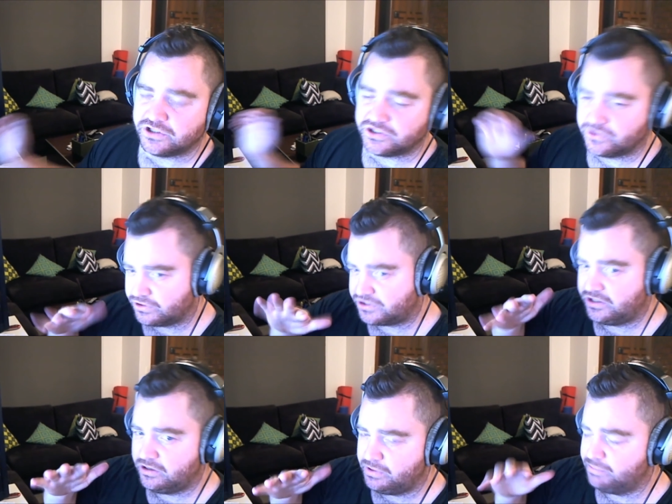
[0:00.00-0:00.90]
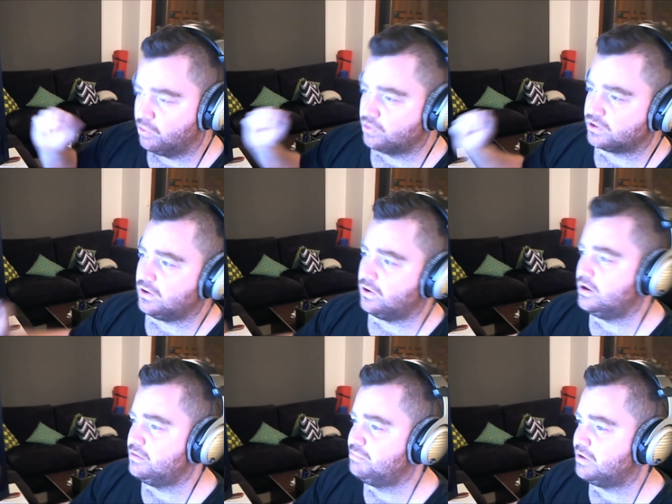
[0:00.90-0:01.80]
it's sort of sitting a bit
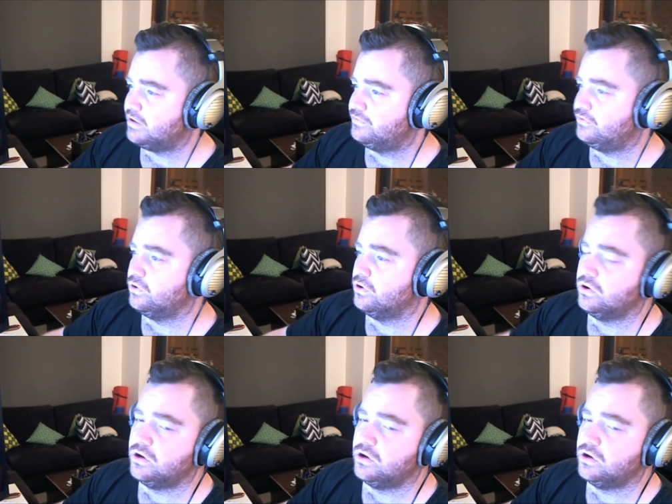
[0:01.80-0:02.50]
borderline, but for